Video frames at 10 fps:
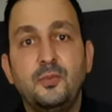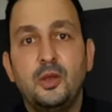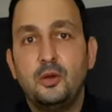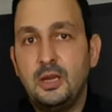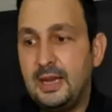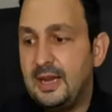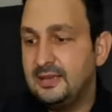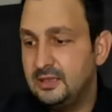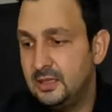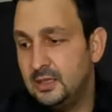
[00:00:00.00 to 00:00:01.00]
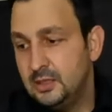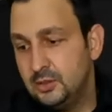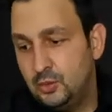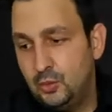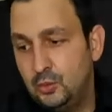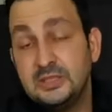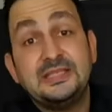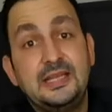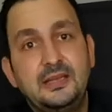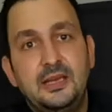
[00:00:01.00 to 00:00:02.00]
we're gonna add 2
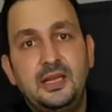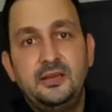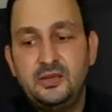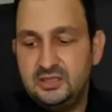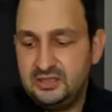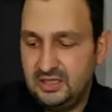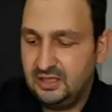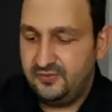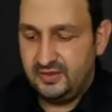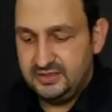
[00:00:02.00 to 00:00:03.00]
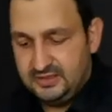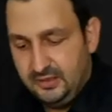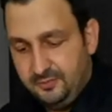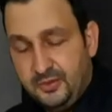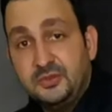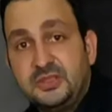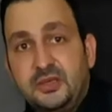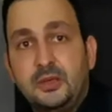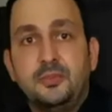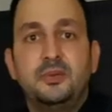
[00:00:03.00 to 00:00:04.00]
centiliters of simple
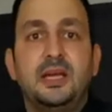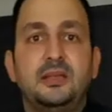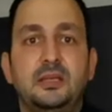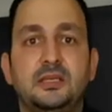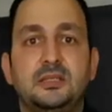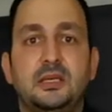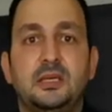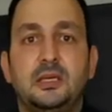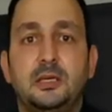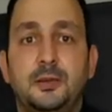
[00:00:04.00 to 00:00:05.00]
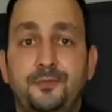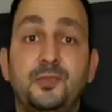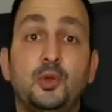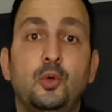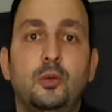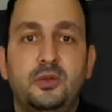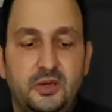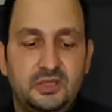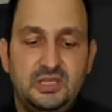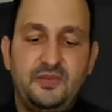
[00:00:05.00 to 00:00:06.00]
syrup. That is
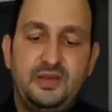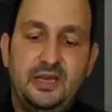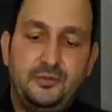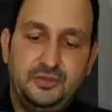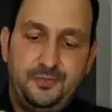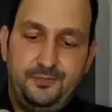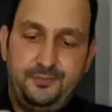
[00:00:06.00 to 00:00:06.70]
2/3 of an ounce.